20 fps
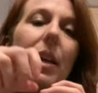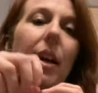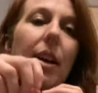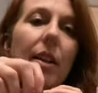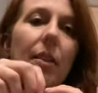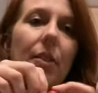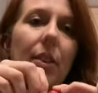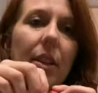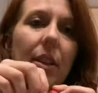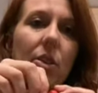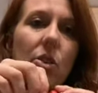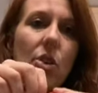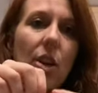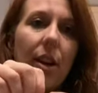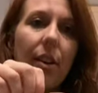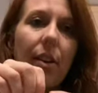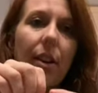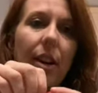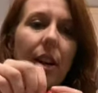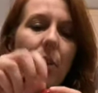kind of like a
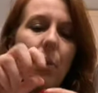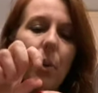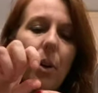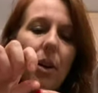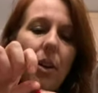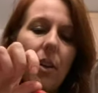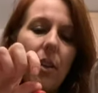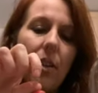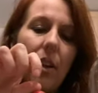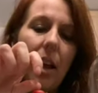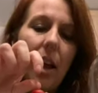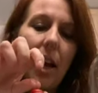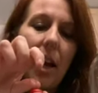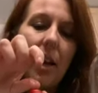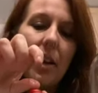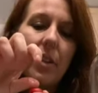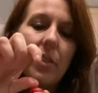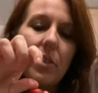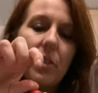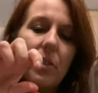cherry where it'll
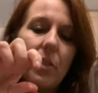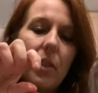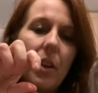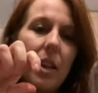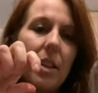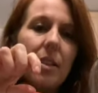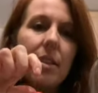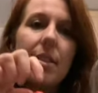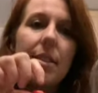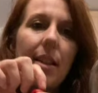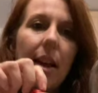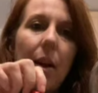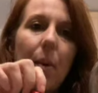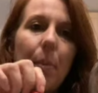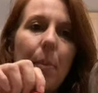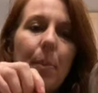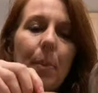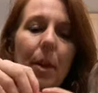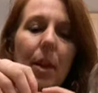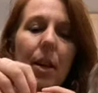have a
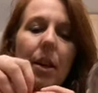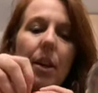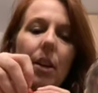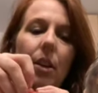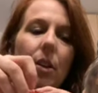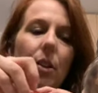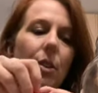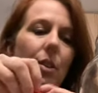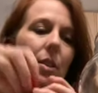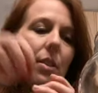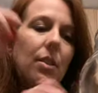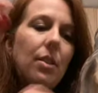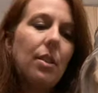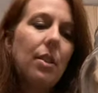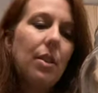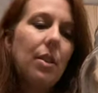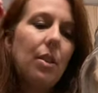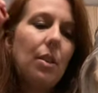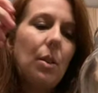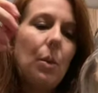stem. You
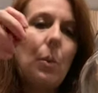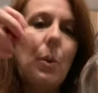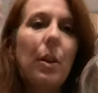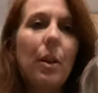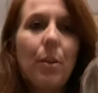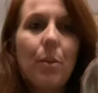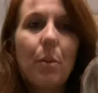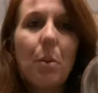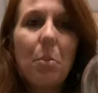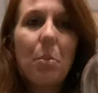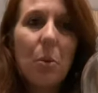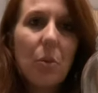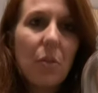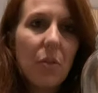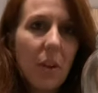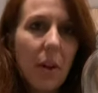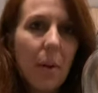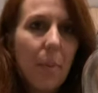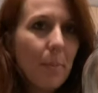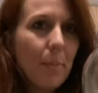want to remove
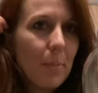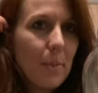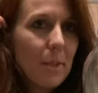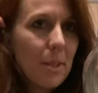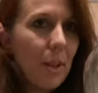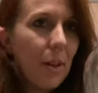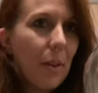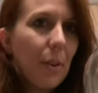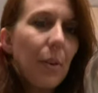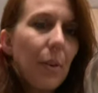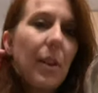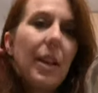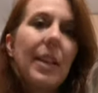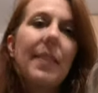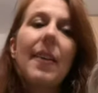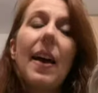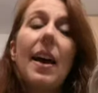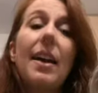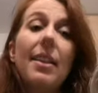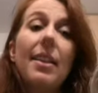them. So
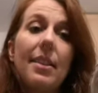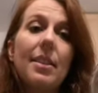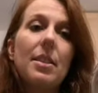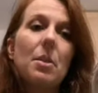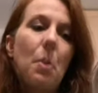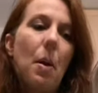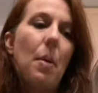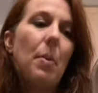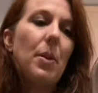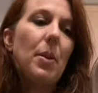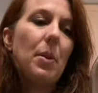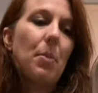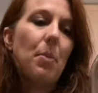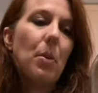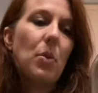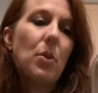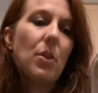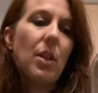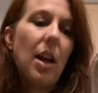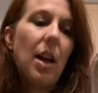that is probably the
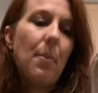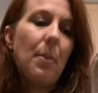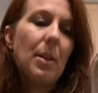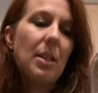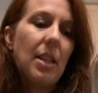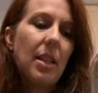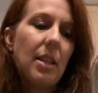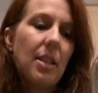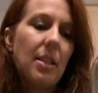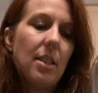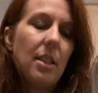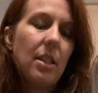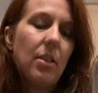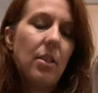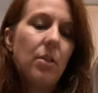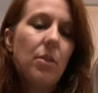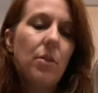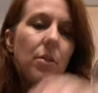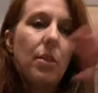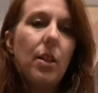most time
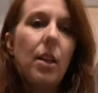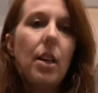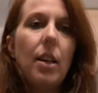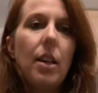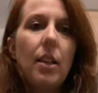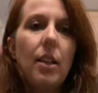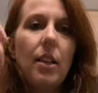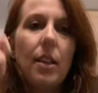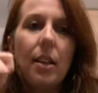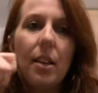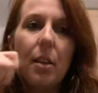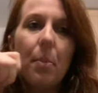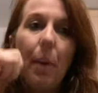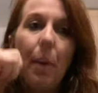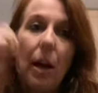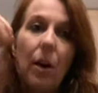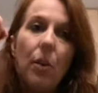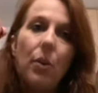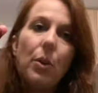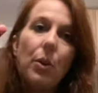intensive thing
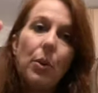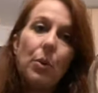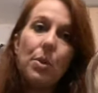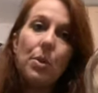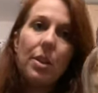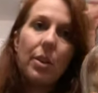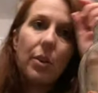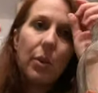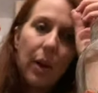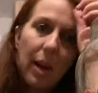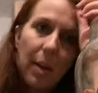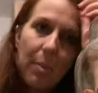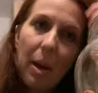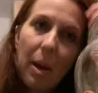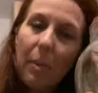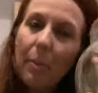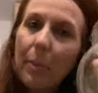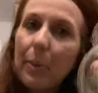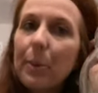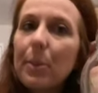about using crab
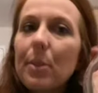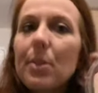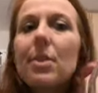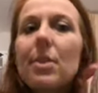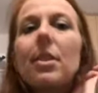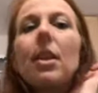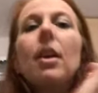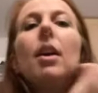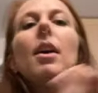apples.